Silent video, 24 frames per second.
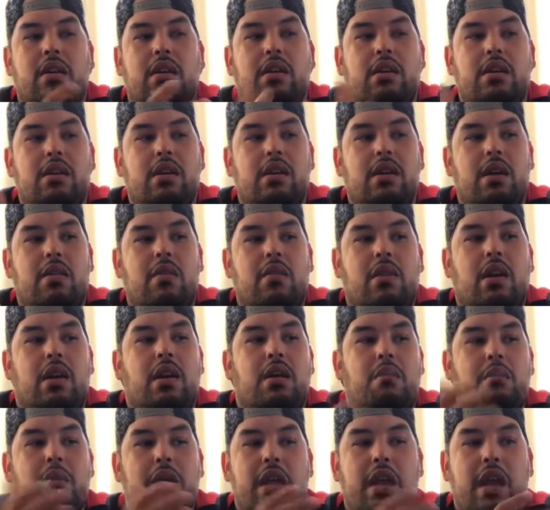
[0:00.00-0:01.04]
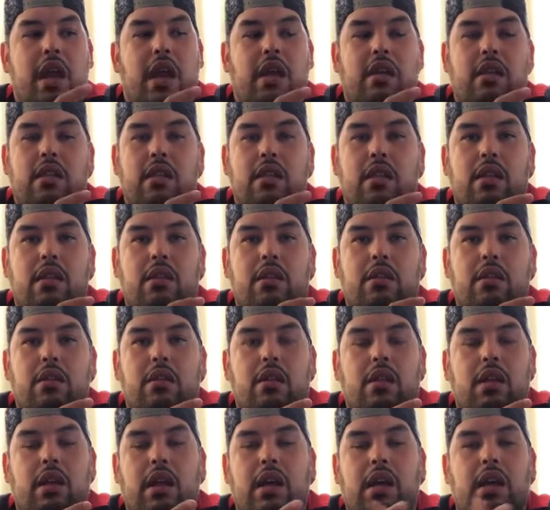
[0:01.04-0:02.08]
If you're gonna be
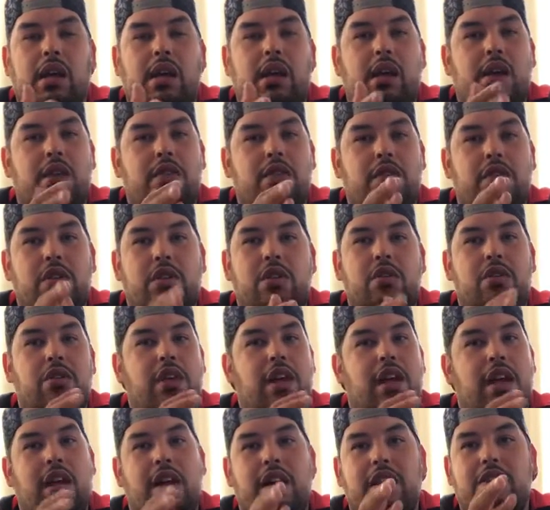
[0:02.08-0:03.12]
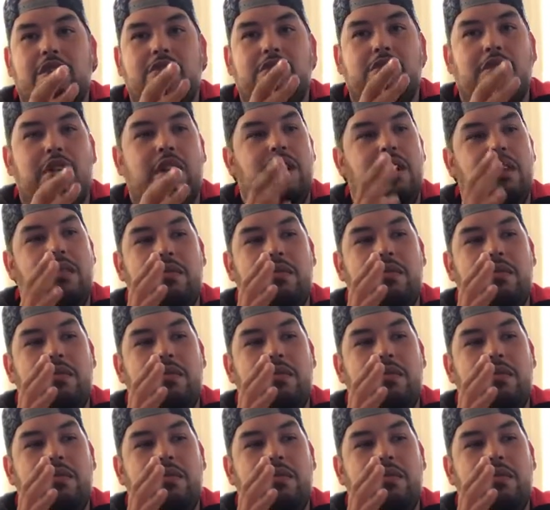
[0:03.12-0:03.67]
like, if you do that, I swear